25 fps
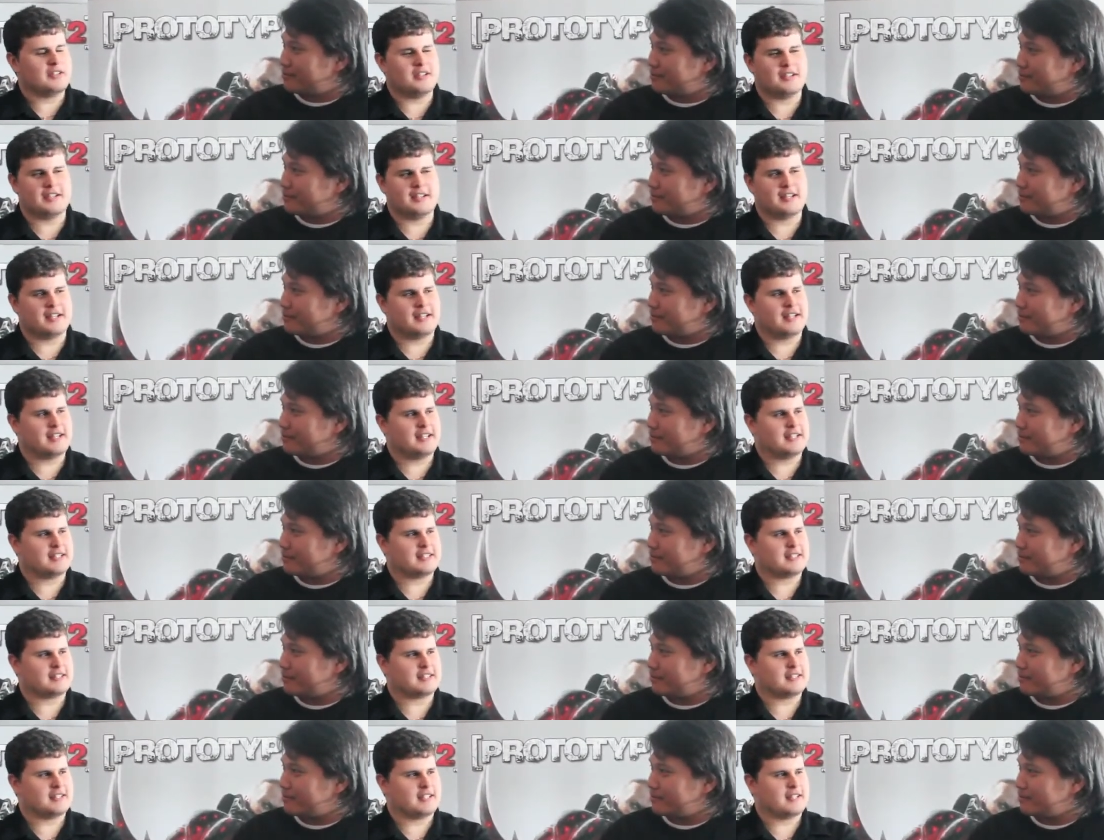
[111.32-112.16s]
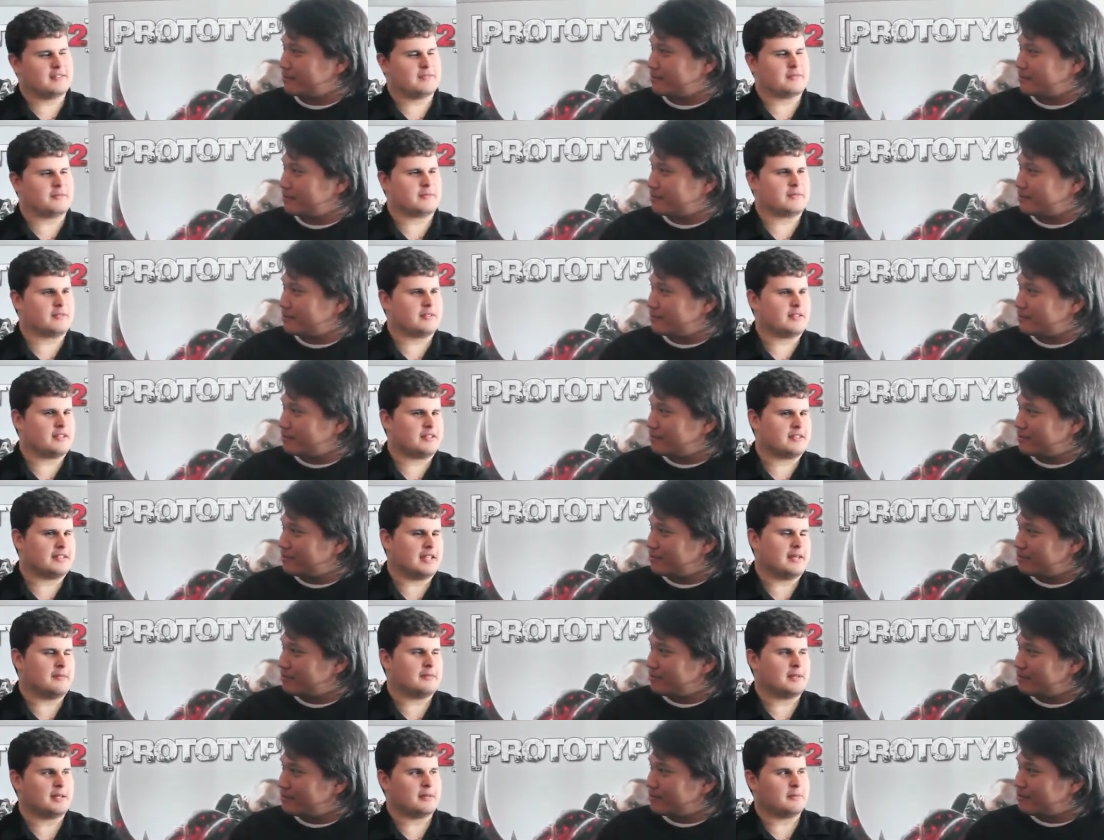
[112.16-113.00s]
Speaker 1: you guys have
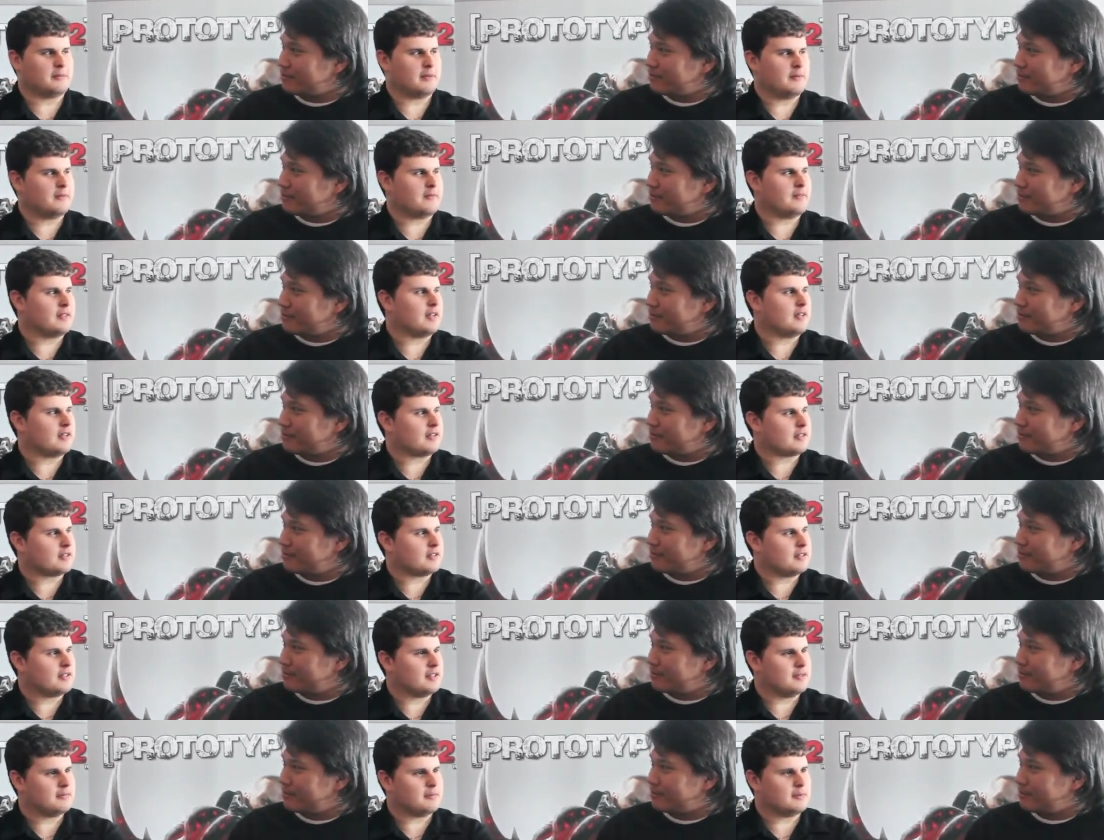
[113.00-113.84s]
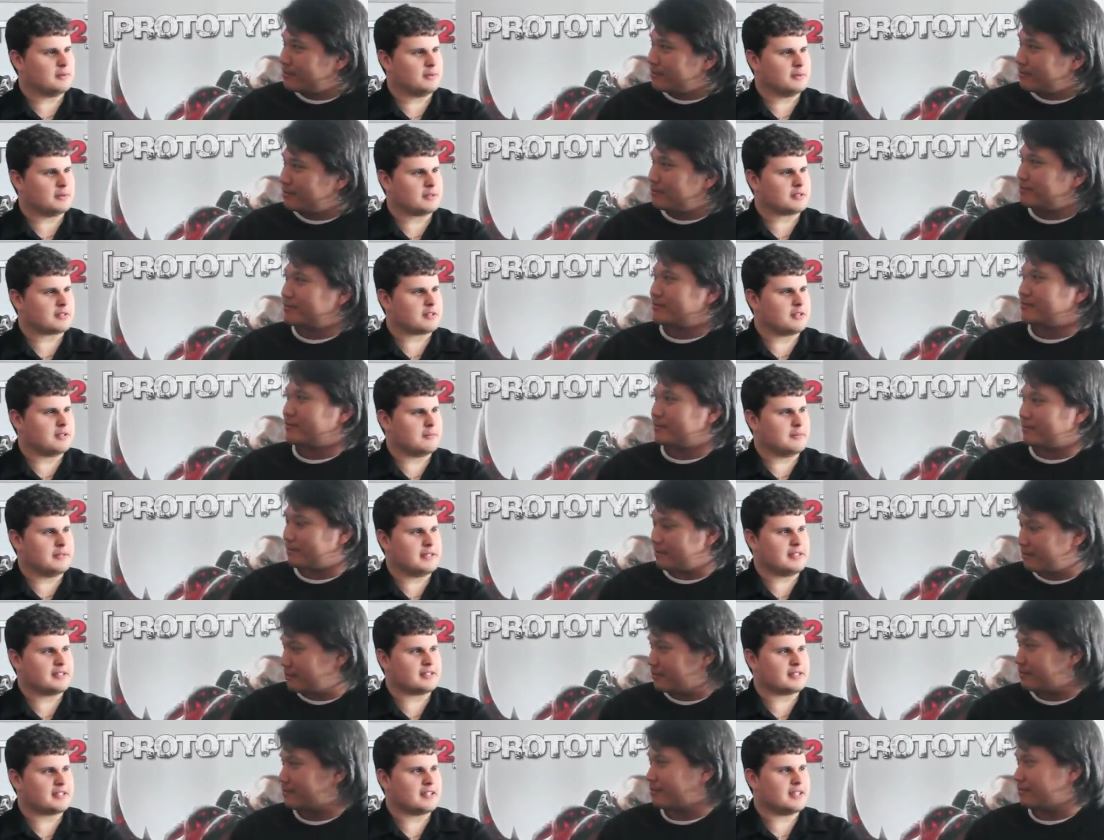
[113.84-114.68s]
teamed up with Dark um, Horse
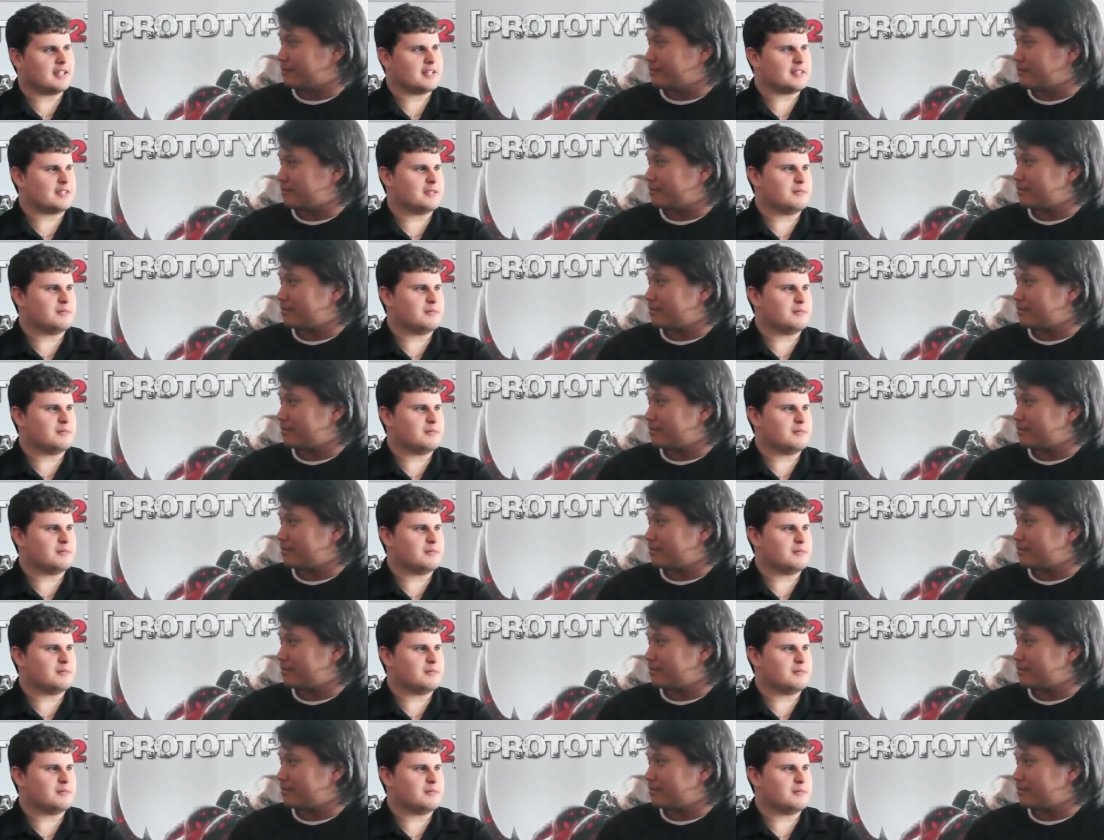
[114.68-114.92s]
Comics mm-hmm.